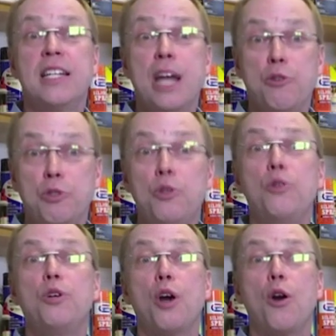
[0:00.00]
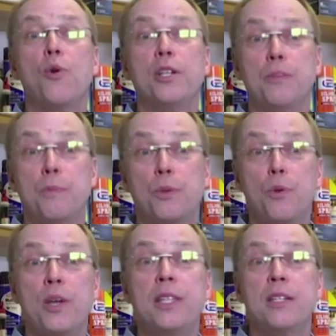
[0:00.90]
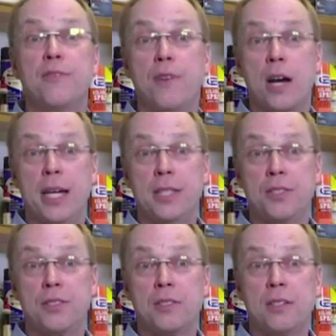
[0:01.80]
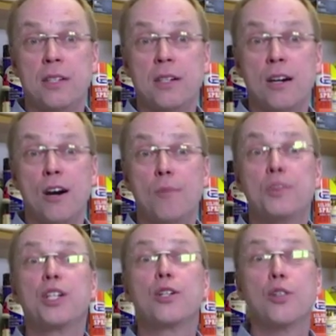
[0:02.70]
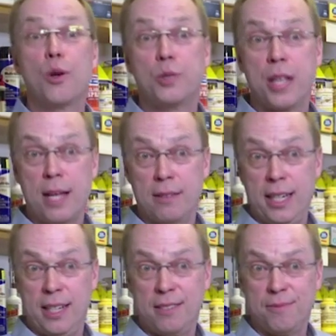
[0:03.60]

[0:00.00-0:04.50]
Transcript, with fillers: Now you go and deploy the device um, to close that leak.